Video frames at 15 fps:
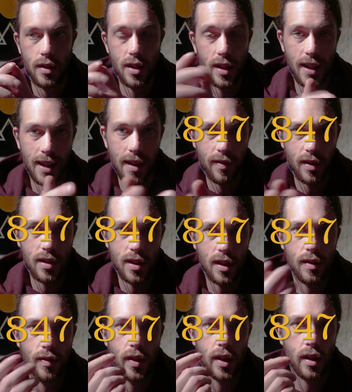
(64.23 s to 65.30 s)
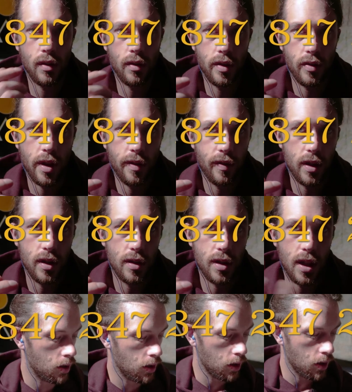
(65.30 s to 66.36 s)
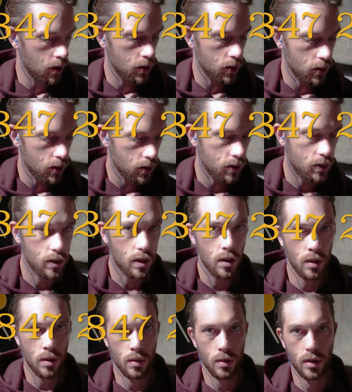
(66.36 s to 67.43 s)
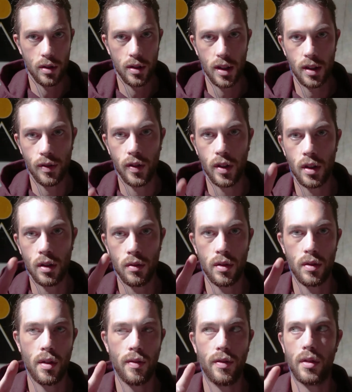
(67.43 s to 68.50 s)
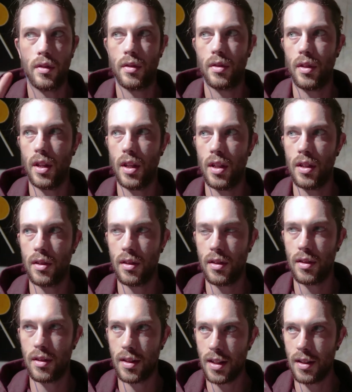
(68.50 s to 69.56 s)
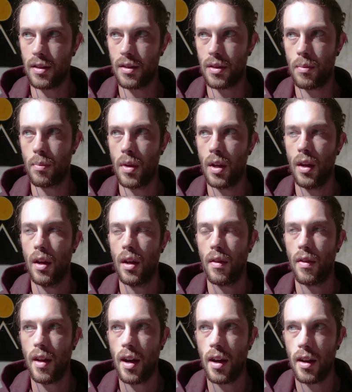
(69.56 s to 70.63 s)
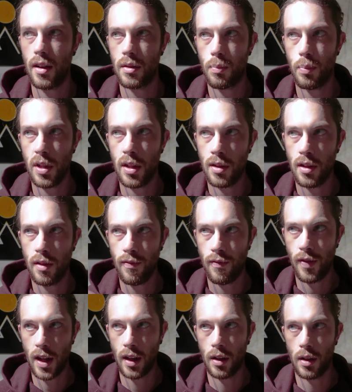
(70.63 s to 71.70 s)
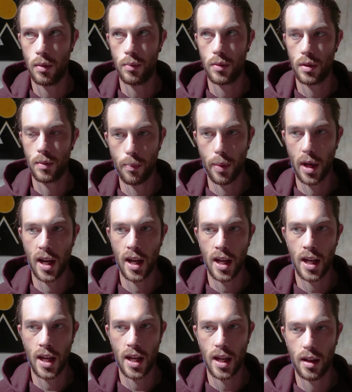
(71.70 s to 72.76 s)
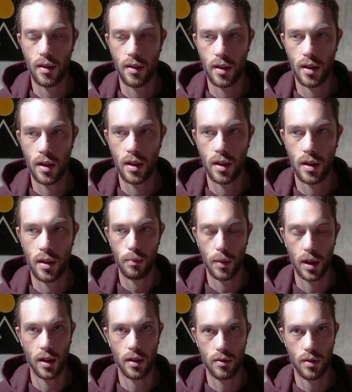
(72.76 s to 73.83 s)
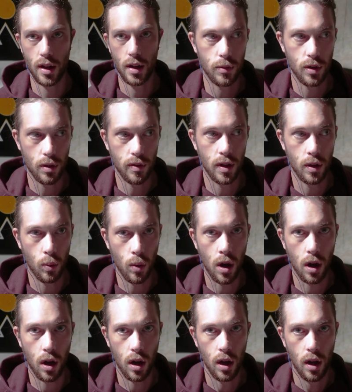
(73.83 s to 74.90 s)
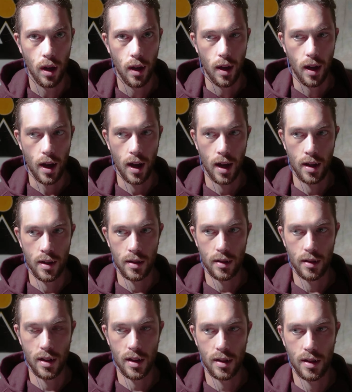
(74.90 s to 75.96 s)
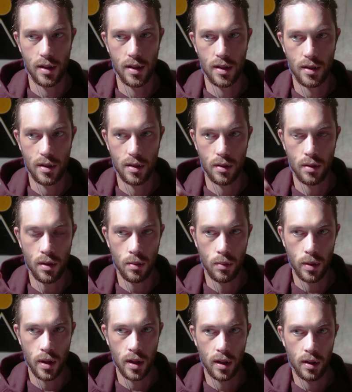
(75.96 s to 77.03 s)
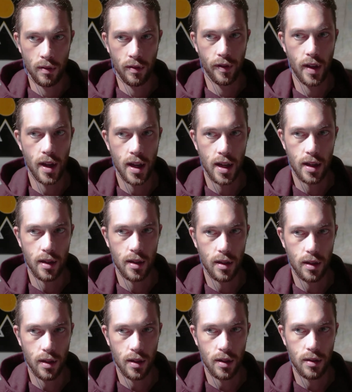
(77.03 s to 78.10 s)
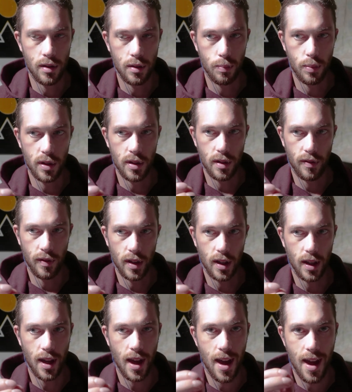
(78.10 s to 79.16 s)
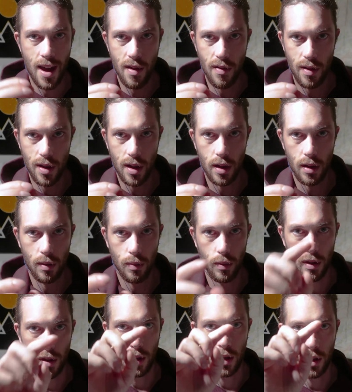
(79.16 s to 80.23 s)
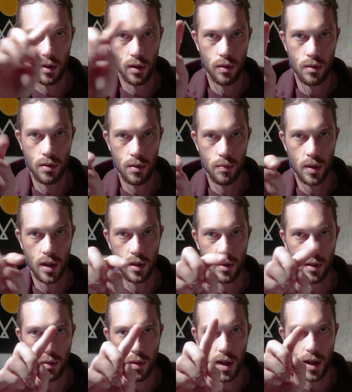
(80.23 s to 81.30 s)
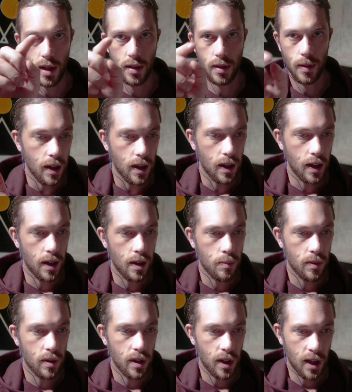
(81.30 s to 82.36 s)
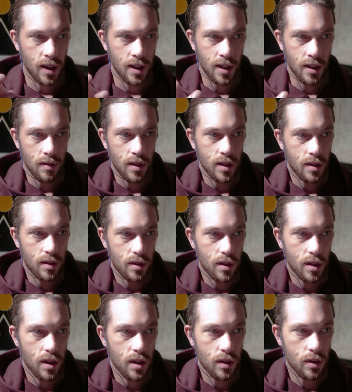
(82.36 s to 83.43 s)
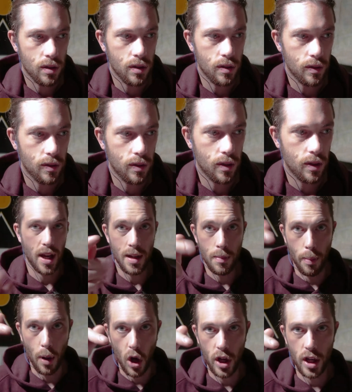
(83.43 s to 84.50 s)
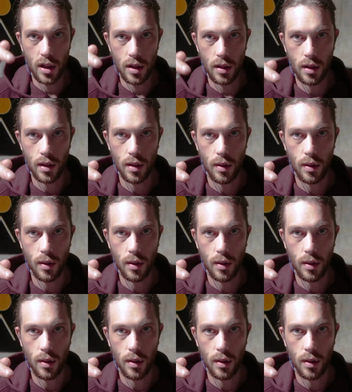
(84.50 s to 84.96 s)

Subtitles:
to give a six-figure grid reference. So a six-figure grid reference is a system that has been developed by the military during the war. And this is so that we can find a specific area within 100 meters squared. And the idea is so that you could pinpoint